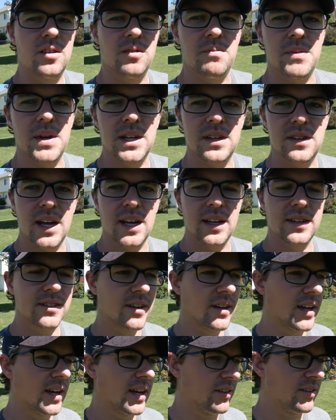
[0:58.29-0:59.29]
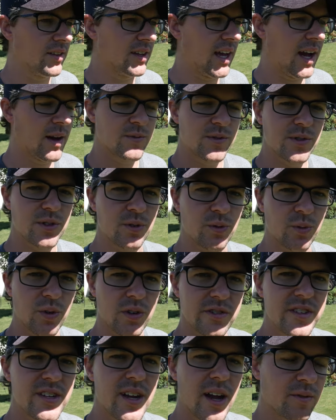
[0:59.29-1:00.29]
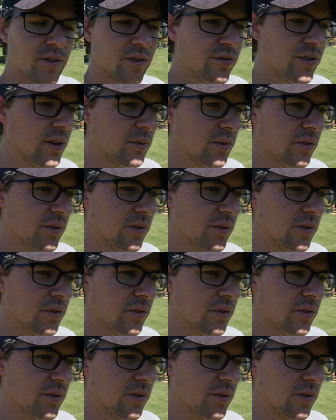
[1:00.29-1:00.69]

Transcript: midday today, the absolute worst time to film